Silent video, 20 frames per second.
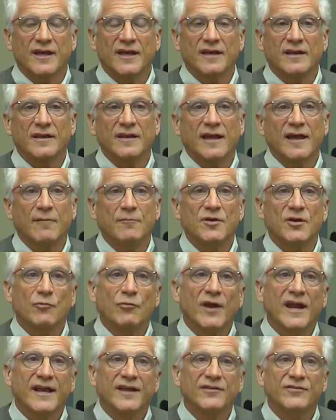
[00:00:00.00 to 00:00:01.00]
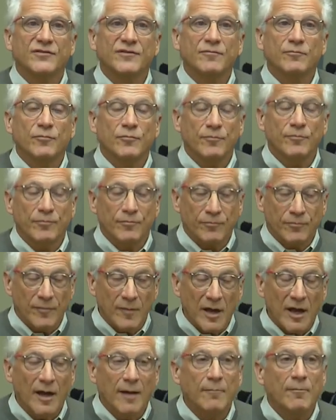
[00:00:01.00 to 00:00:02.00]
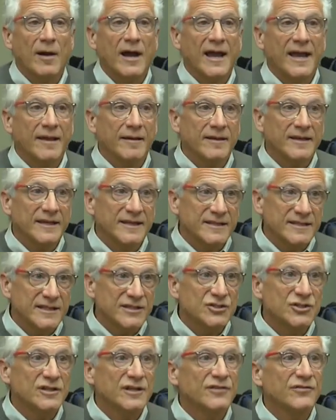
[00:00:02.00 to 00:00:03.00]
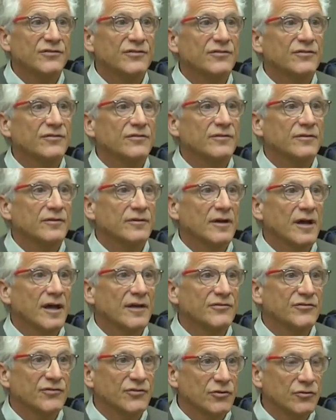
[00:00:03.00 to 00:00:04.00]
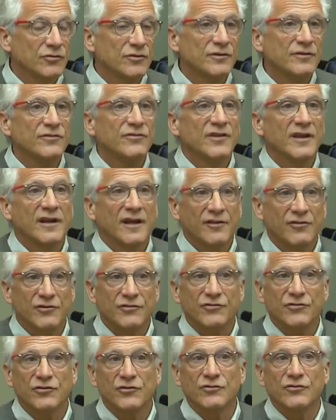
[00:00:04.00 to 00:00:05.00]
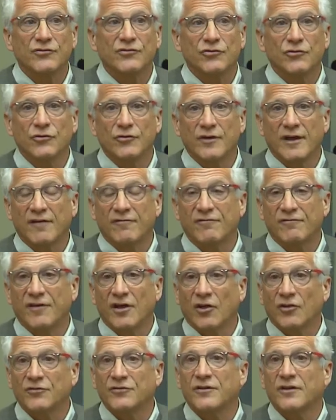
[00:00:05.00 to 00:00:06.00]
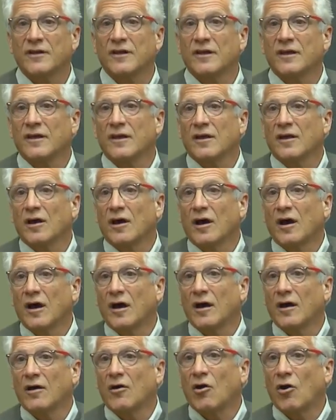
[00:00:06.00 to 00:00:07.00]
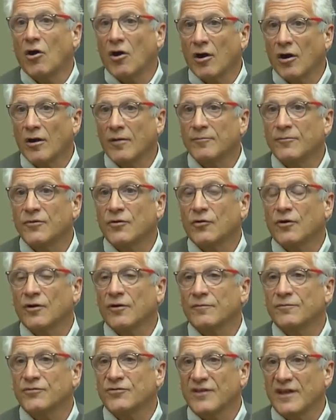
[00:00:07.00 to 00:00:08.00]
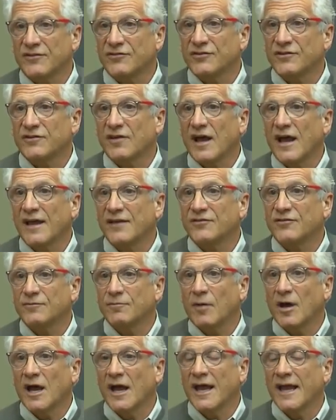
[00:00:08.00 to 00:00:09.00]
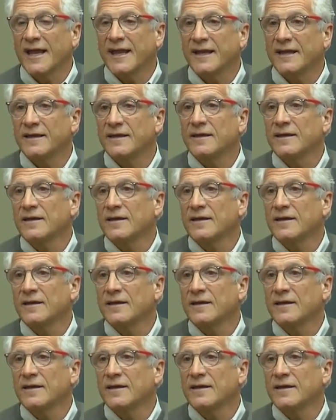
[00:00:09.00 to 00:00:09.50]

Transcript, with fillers: that have been raised uh, by indigenous uh, students and other students who have felt uh, harmed or sensitized by